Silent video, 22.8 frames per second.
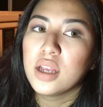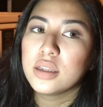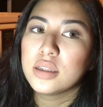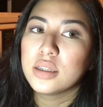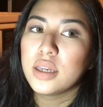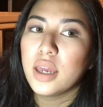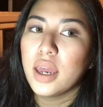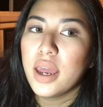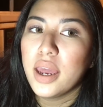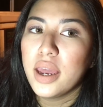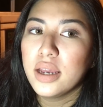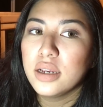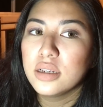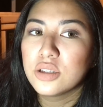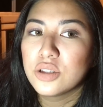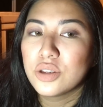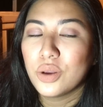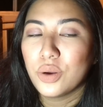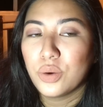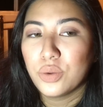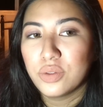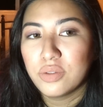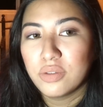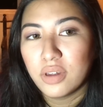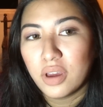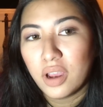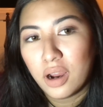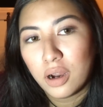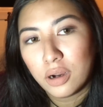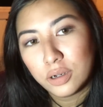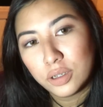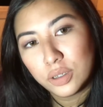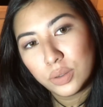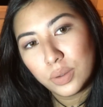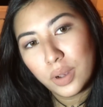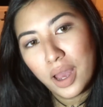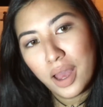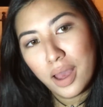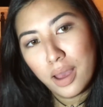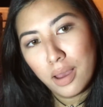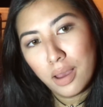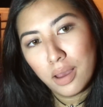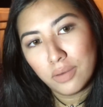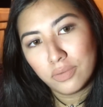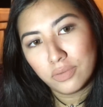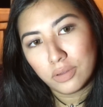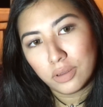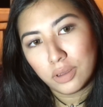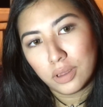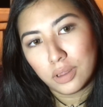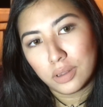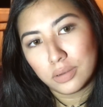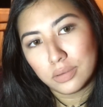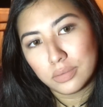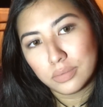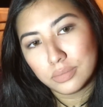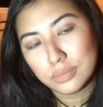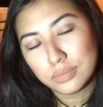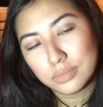Okay, so there you have it.